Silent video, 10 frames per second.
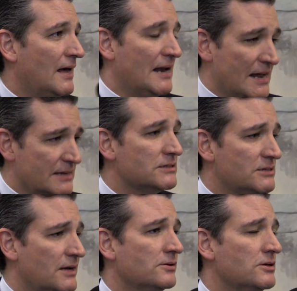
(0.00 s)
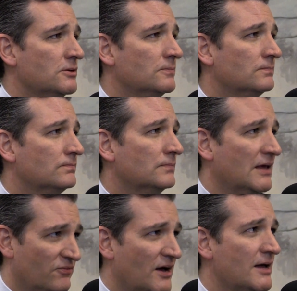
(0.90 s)
And I can tell you,
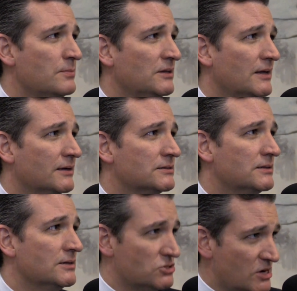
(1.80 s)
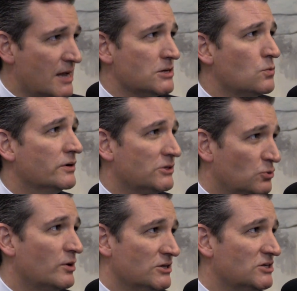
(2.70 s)
if I am elected in January
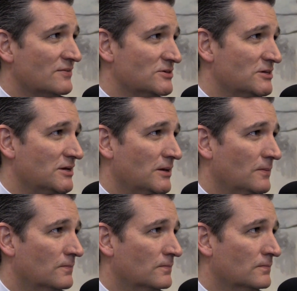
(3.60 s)
2017,